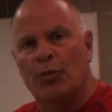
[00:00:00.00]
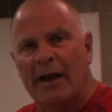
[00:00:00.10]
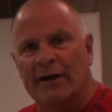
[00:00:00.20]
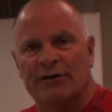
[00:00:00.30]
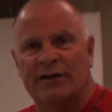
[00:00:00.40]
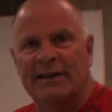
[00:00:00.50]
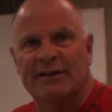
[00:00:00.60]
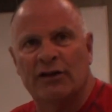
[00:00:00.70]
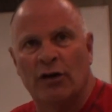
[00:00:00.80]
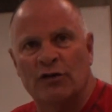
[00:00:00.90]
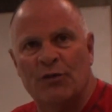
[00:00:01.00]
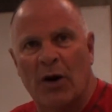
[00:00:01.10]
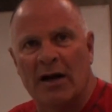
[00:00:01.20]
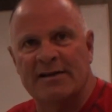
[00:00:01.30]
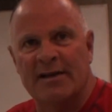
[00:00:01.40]
players in this close
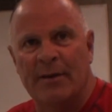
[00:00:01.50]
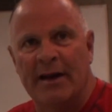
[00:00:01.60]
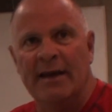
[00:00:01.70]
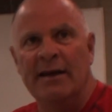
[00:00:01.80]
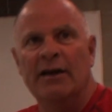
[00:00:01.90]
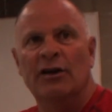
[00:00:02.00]
proximity